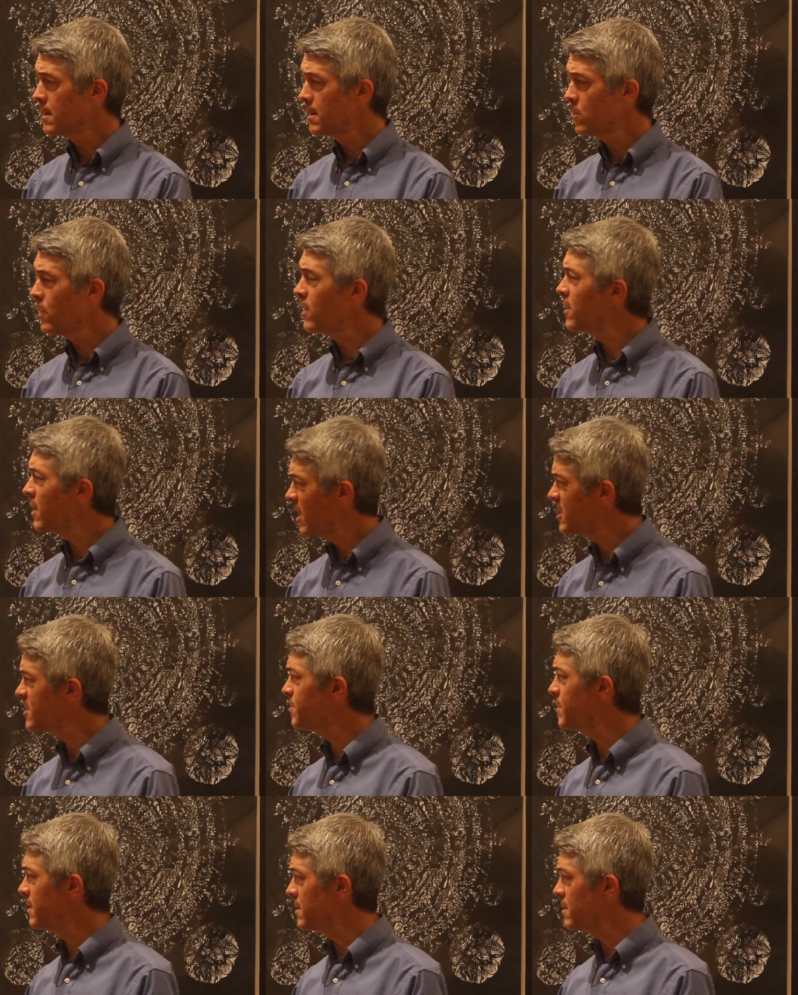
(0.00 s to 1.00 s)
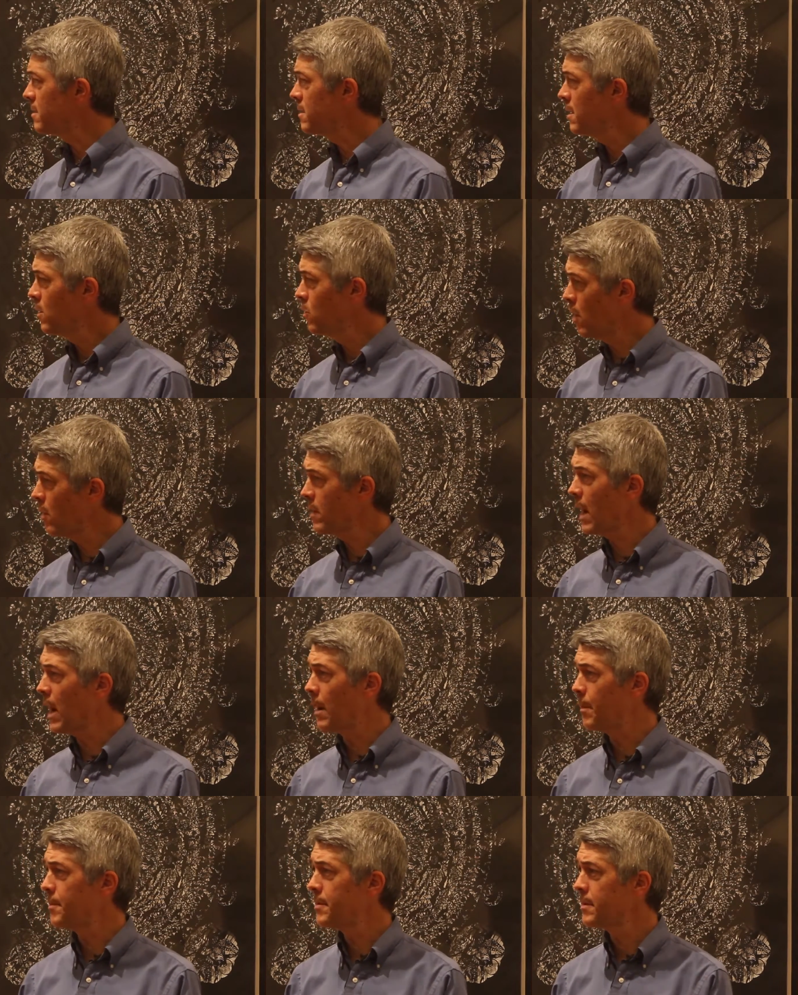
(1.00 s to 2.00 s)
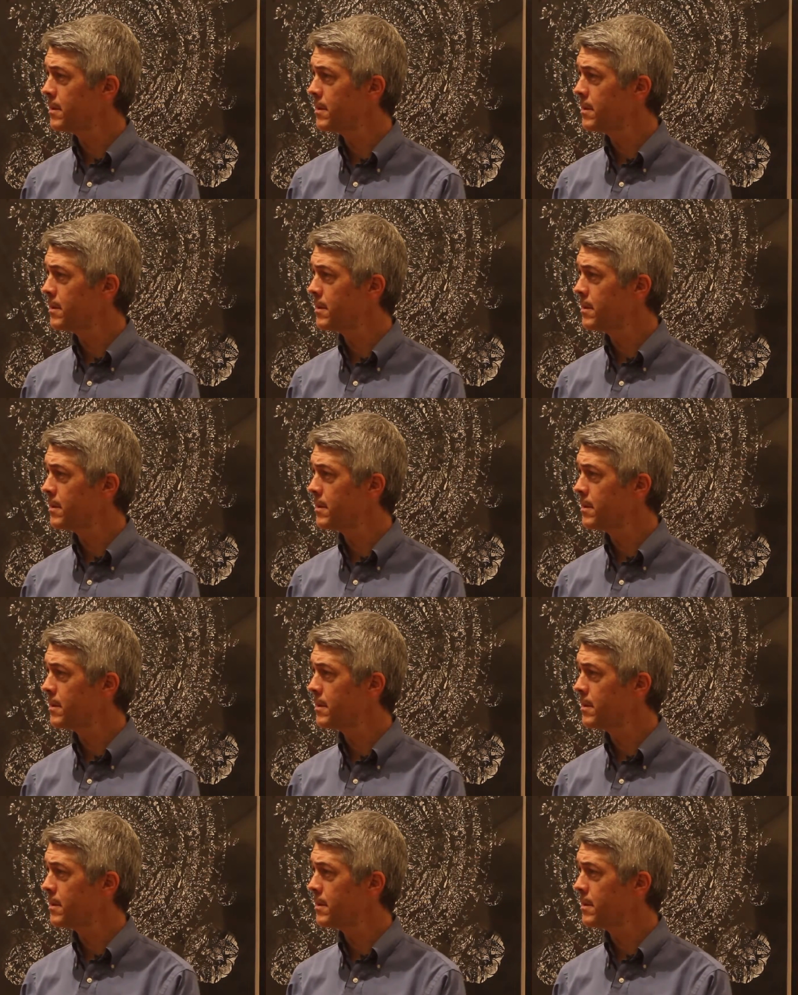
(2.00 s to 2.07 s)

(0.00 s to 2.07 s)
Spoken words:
when her husband woke up,